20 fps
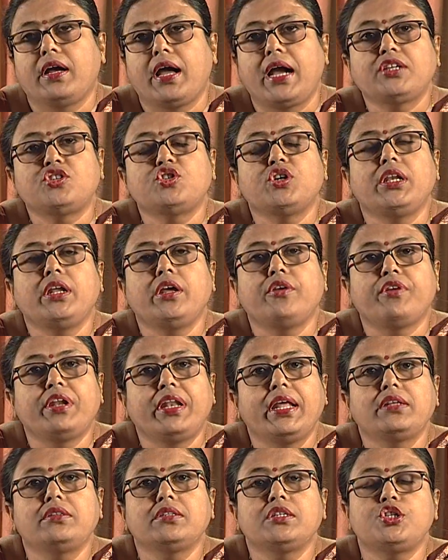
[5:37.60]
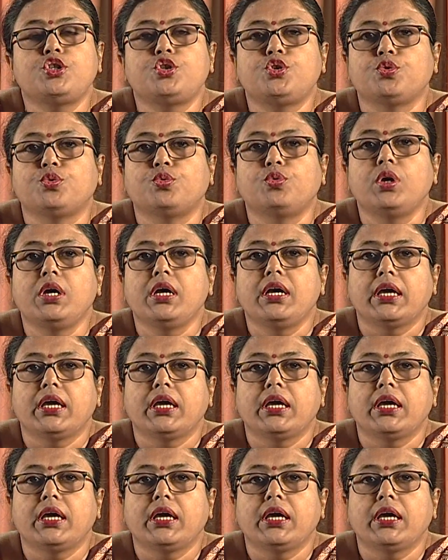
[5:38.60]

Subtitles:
actually related to